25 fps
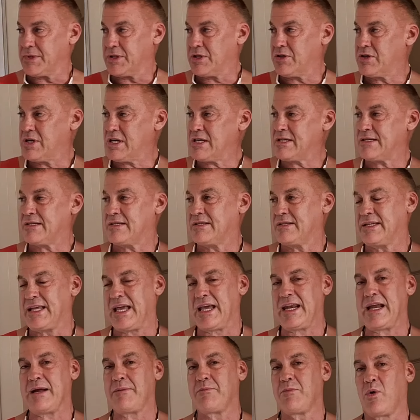They're just
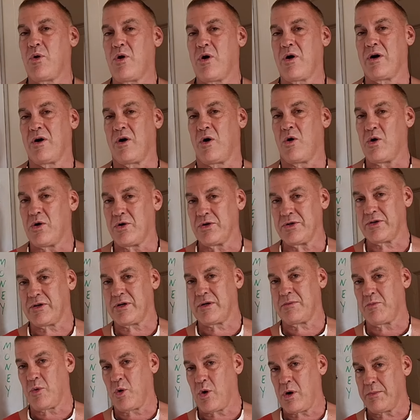getting more
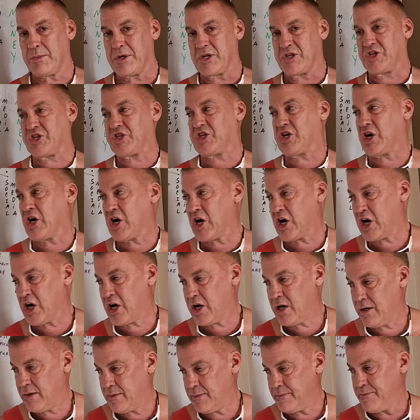older and more
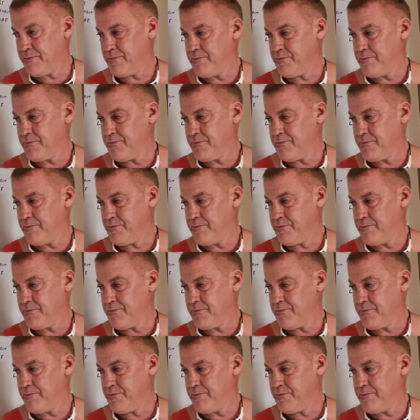mature.